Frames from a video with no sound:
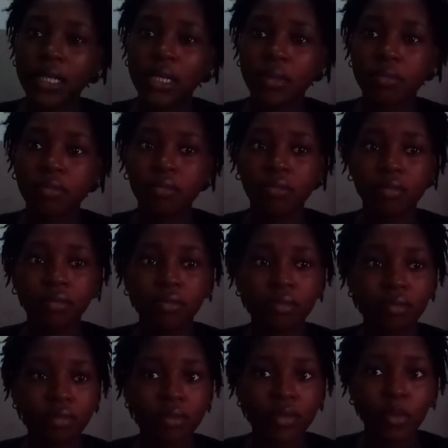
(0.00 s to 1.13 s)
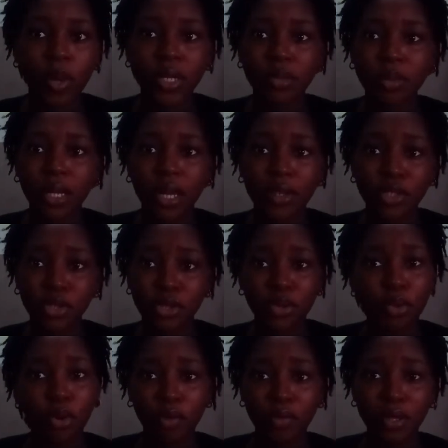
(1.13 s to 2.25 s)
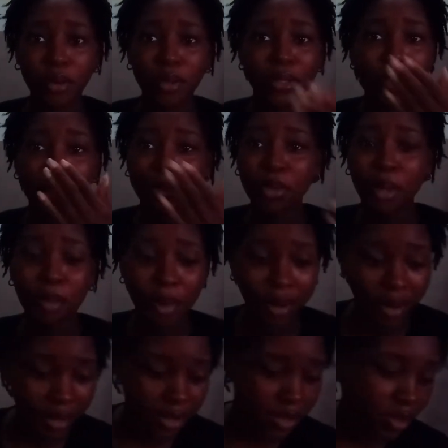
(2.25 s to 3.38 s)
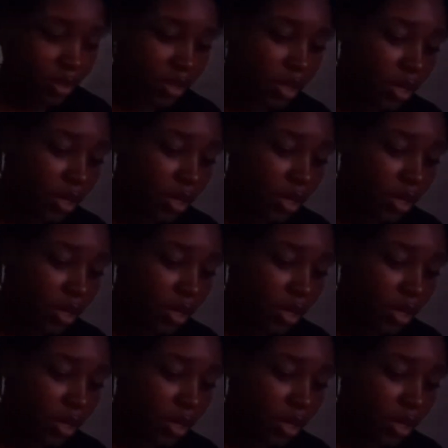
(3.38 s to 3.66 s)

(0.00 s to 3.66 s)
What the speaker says: a... Why did my light just go off? That was like so embarrassing.